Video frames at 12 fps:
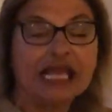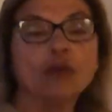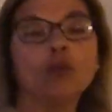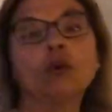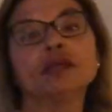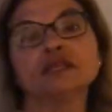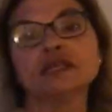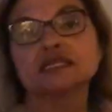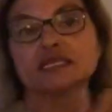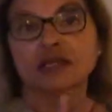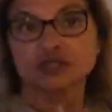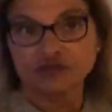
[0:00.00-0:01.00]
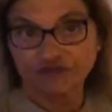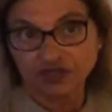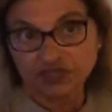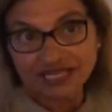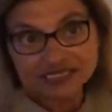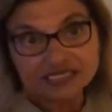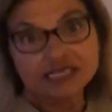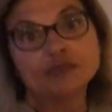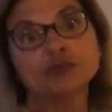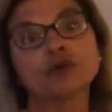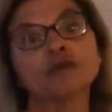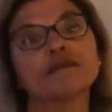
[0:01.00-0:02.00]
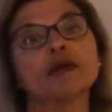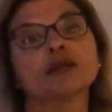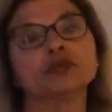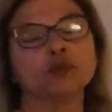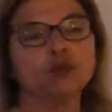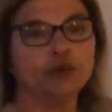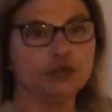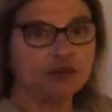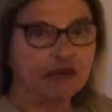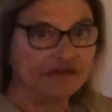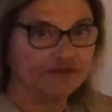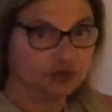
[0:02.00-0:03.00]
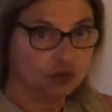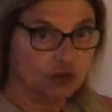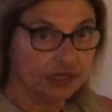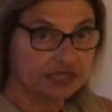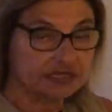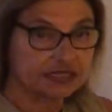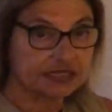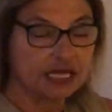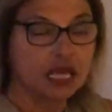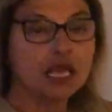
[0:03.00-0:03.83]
one that sells for less than book value where you have a loss.